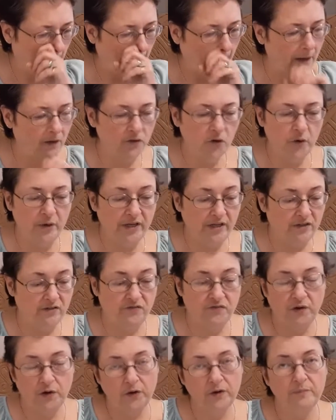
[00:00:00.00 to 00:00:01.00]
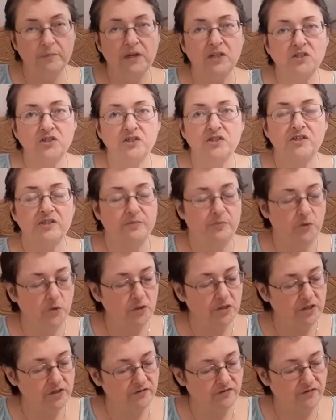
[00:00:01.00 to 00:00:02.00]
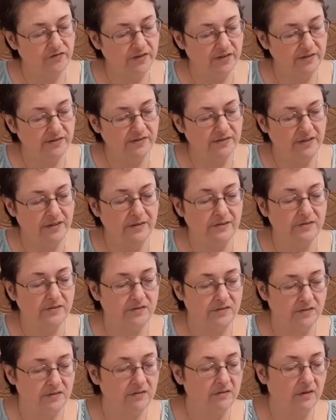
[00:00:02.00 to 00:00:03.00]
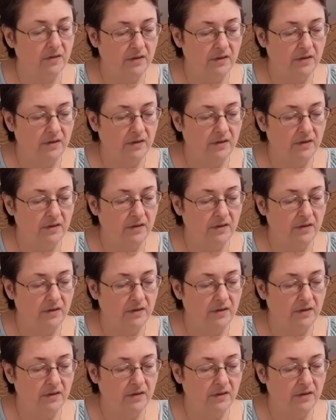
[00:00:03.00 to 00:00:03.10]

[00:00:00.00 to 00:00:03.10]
Although he is very much in support of this, he's